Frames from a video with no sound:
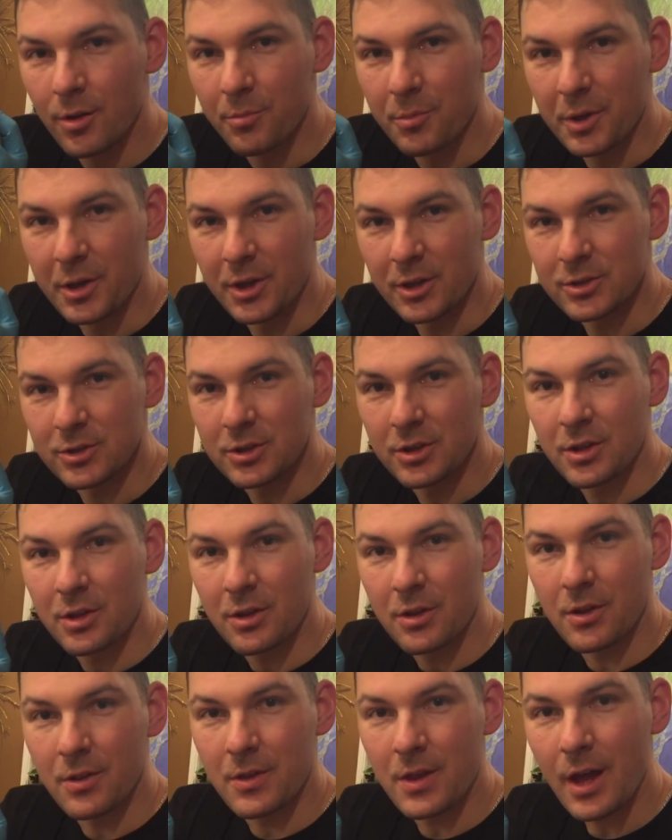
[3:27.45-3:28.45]
because
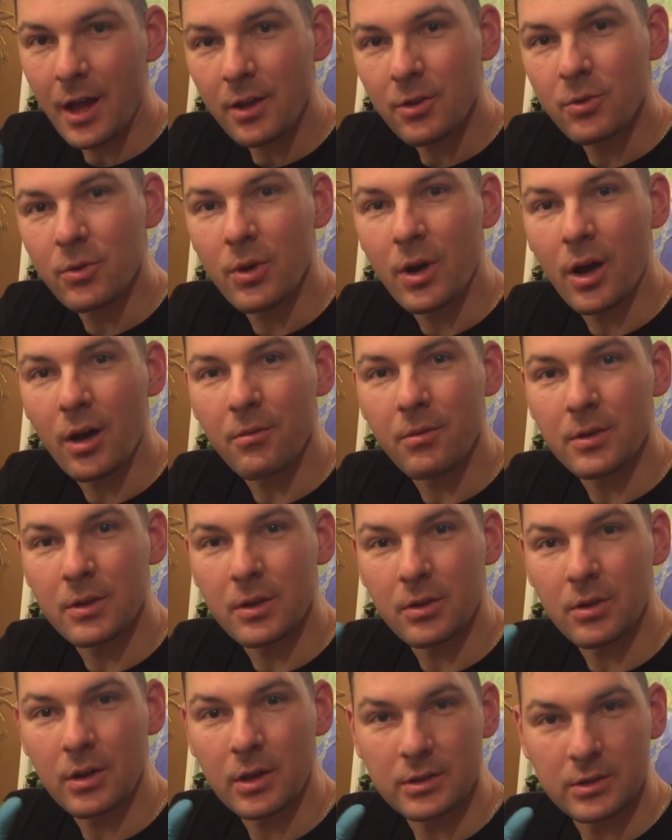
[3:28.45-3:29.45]
then you have
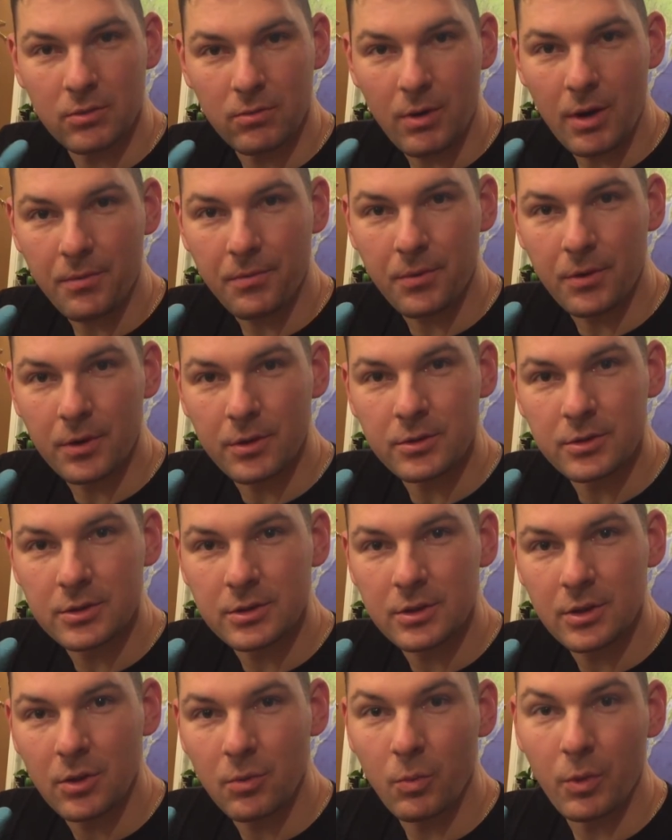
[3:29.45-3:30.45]
it as a
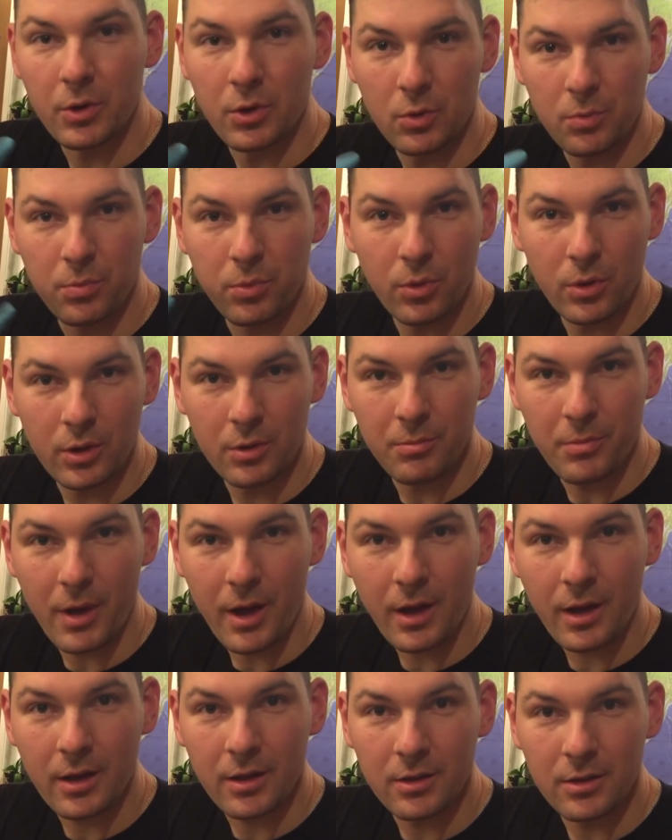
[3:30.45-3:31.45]
reference when you put it
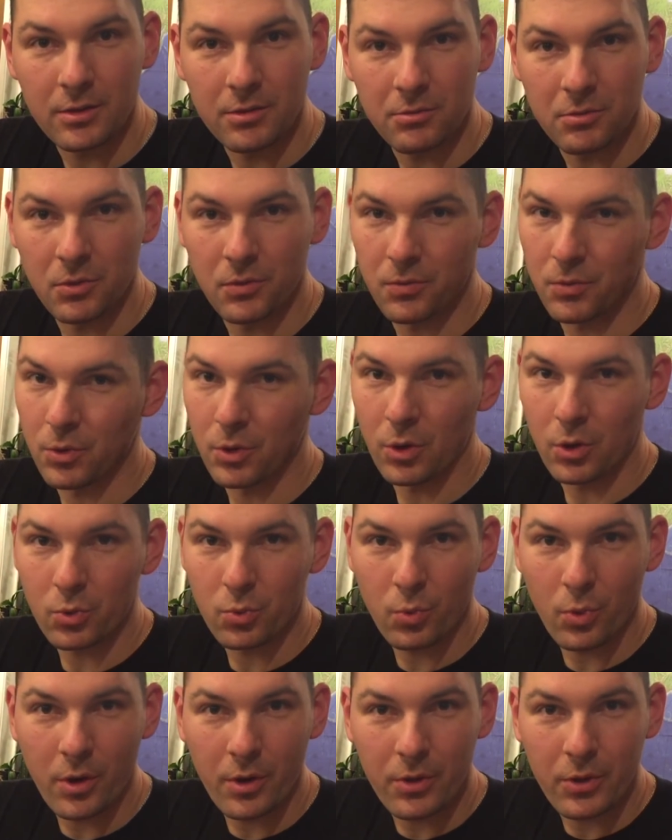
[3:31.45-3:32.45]
back and you
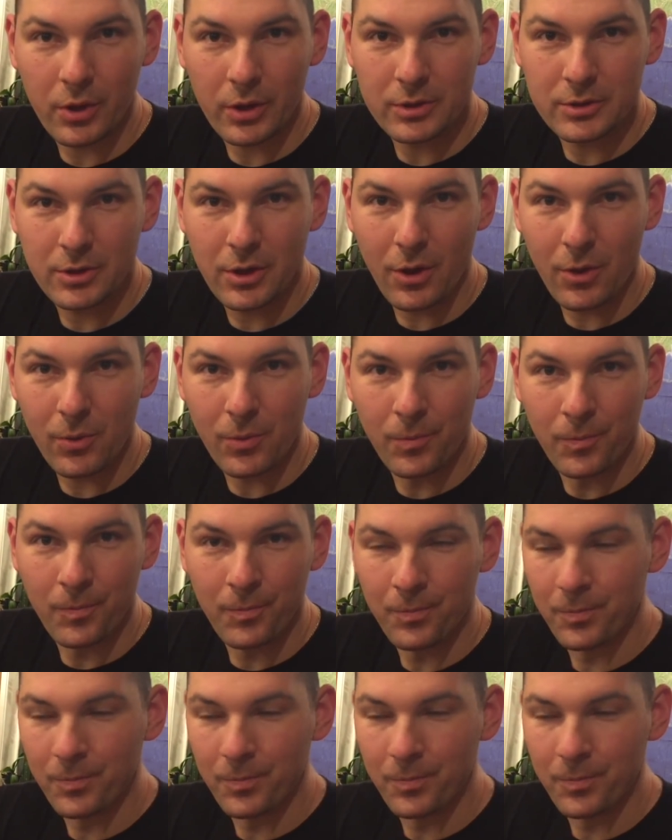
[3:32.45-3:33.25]
forgot where things go.